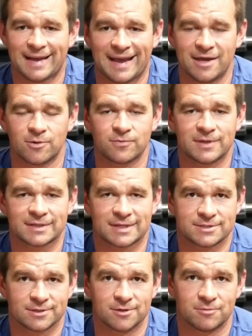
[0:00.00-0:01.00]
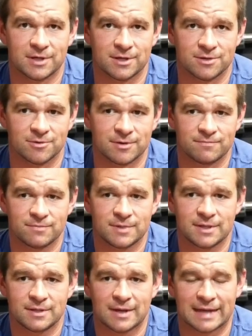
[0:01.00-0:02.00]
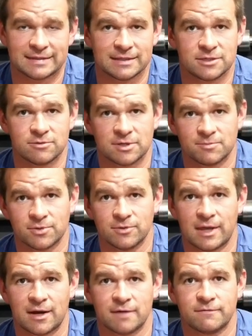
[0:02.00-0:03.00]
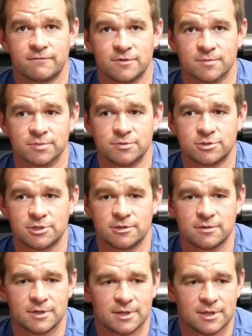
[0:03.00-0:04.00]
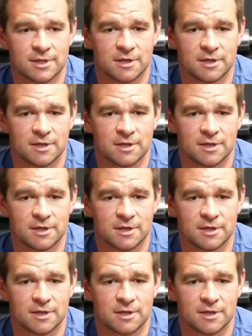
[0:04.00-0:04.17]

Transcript: I don't think that's a good way to do it. I think you can pull that off if you're a blue shirt,